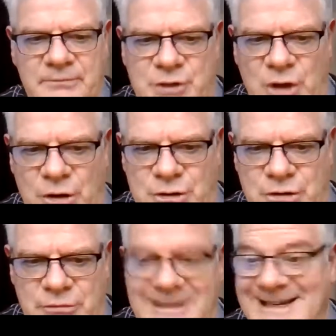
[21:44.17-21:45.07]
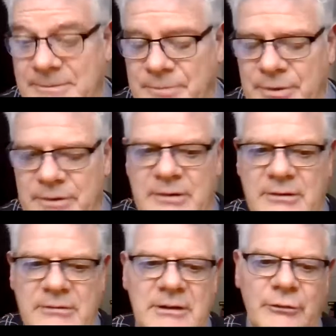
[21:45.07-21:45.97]
charger type,
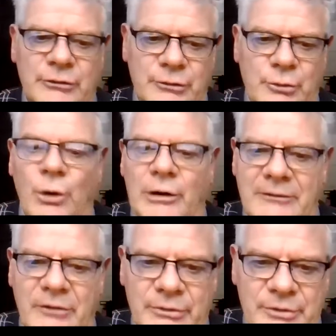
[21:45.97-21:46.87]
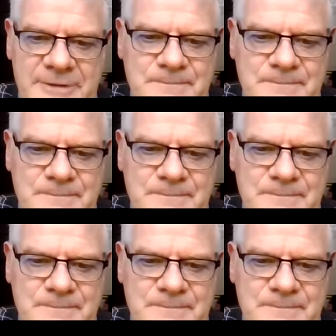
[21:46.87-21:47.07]
level 2 or level 3.